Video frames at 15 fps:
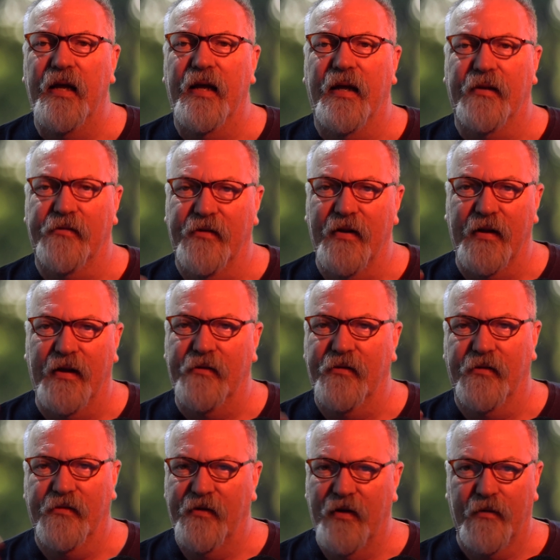it's
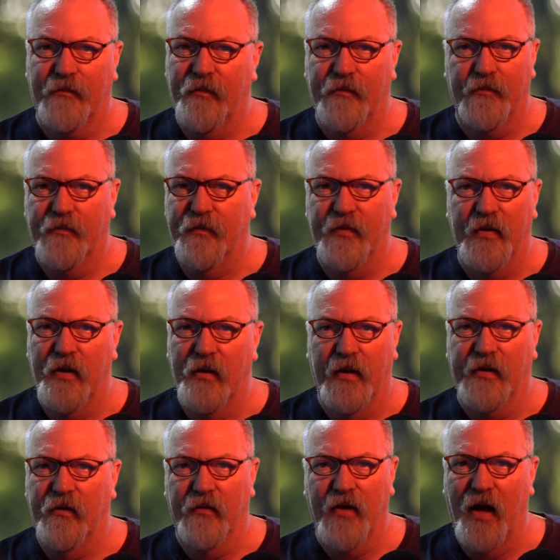just
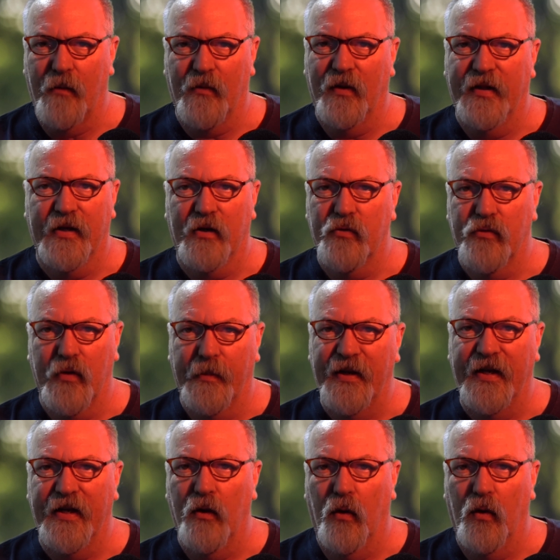you're not really
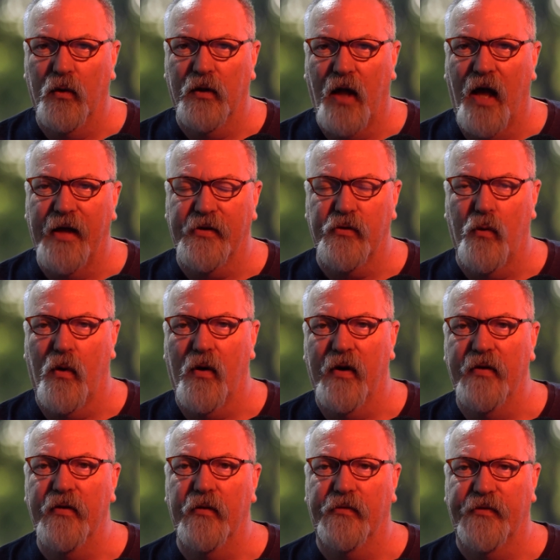contributing a whole lot to our
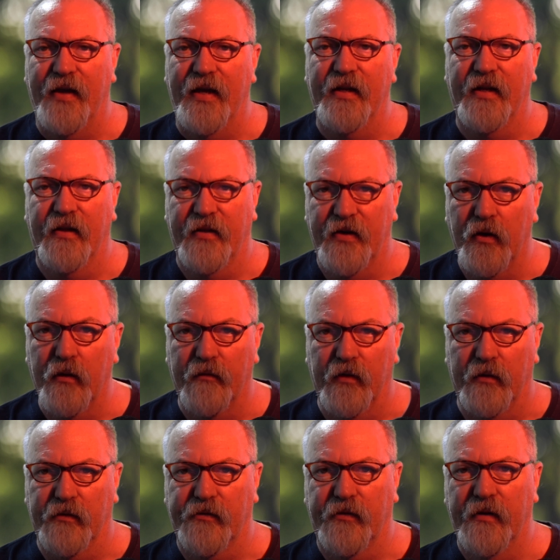understanding of the
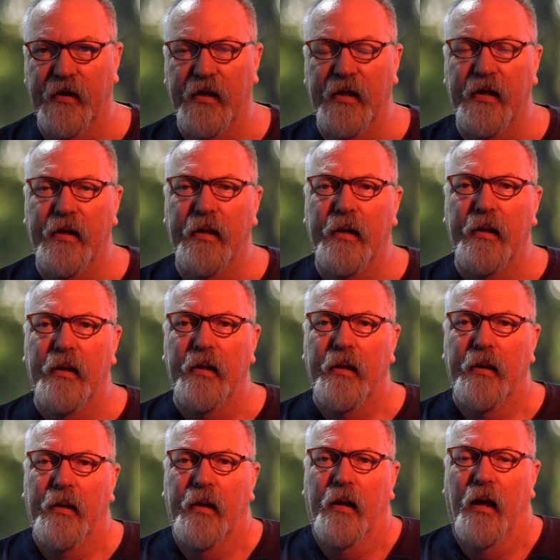universe.
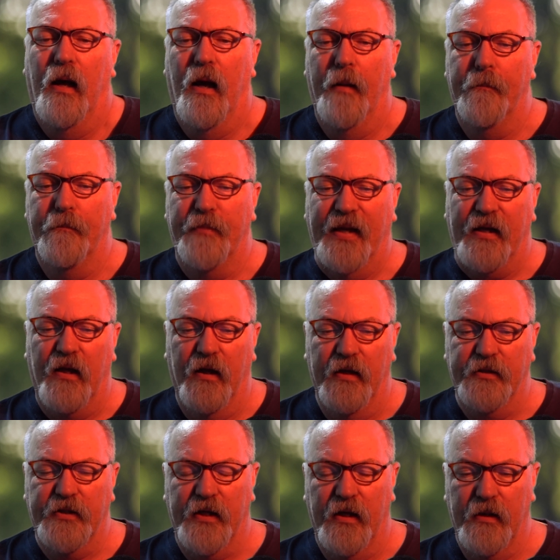
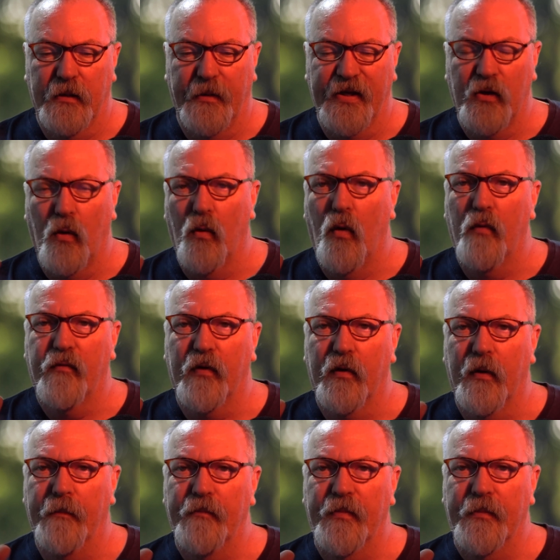Because let me go
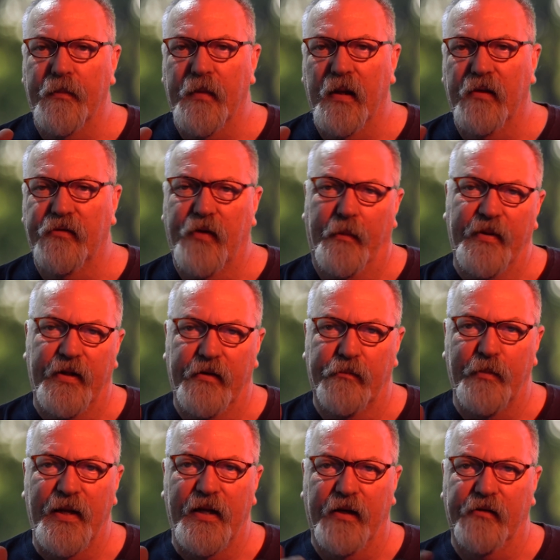over some of
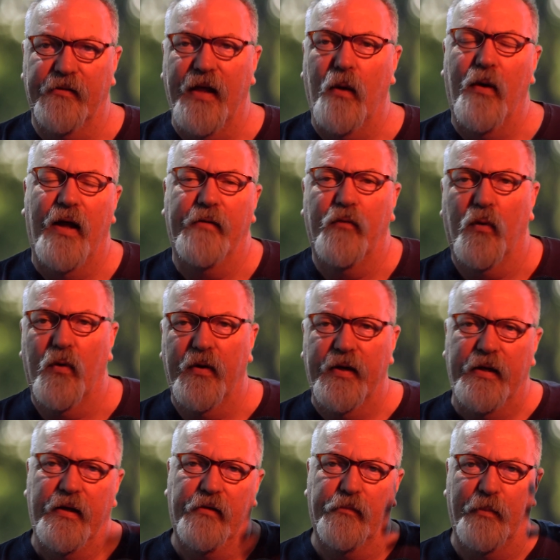these meanings. Now, I've
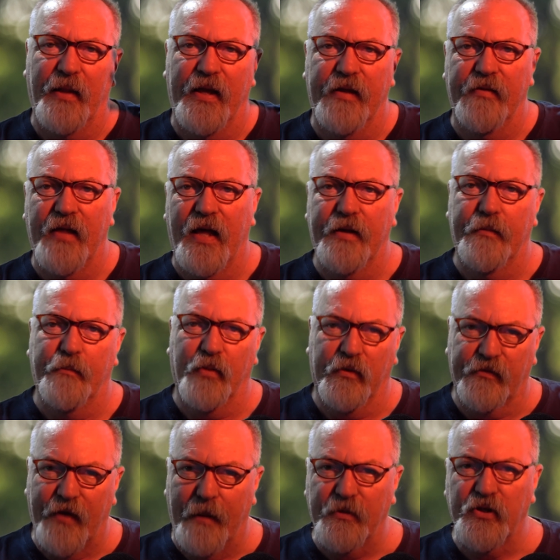already explained that
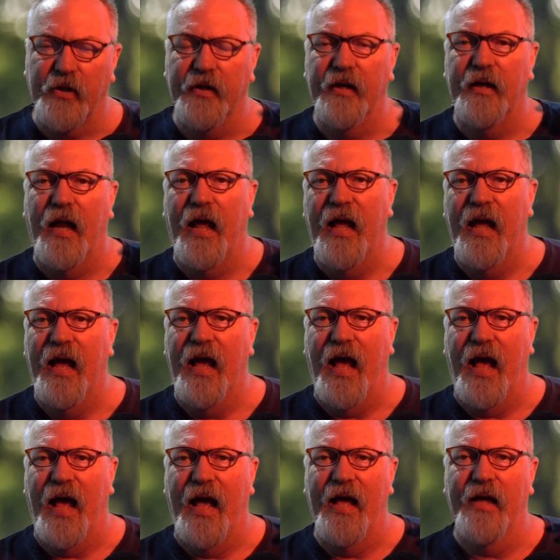perception
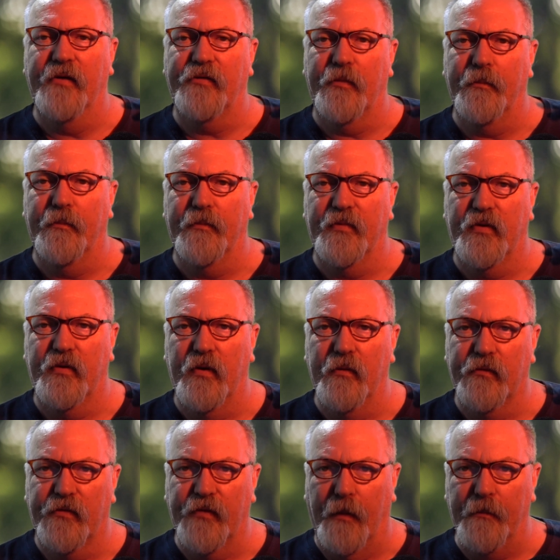has
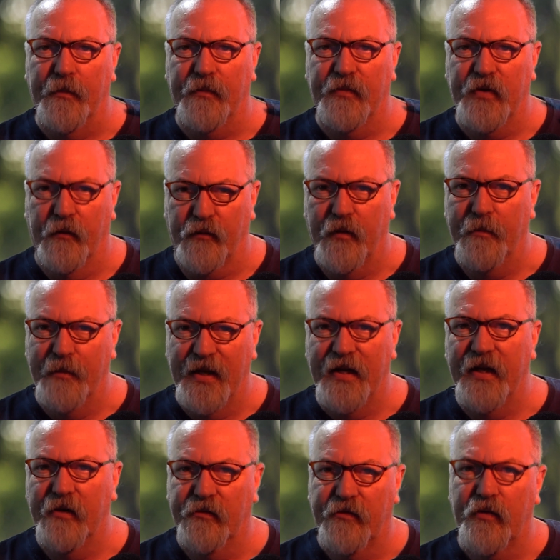some different
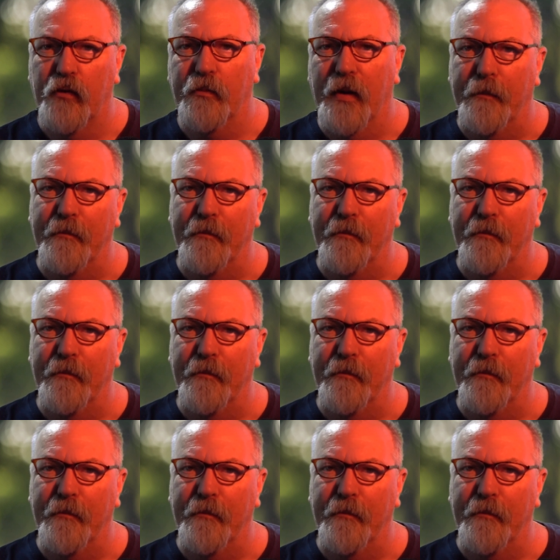meanings too, but